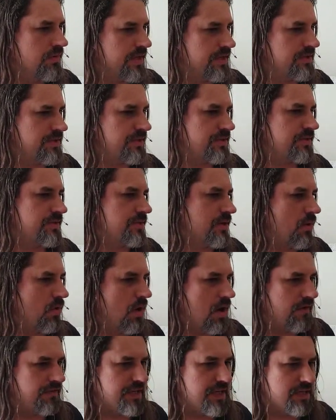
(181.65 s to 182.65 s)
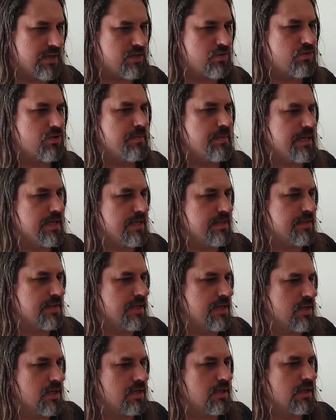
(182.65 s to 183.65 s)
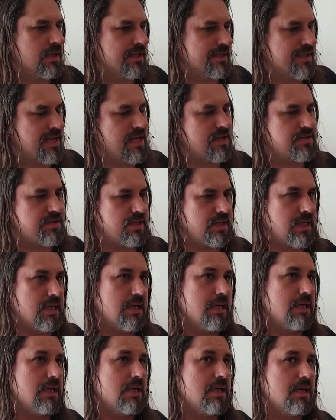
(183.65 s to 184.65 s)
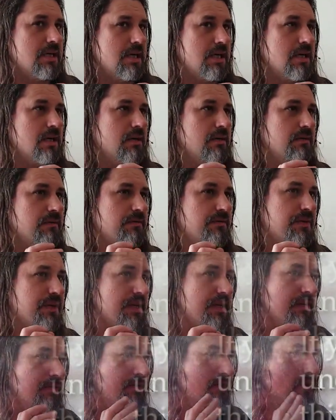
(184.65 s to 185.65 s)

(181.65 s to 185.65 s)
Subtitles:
that's so often attributed to Nikola Tesla of, if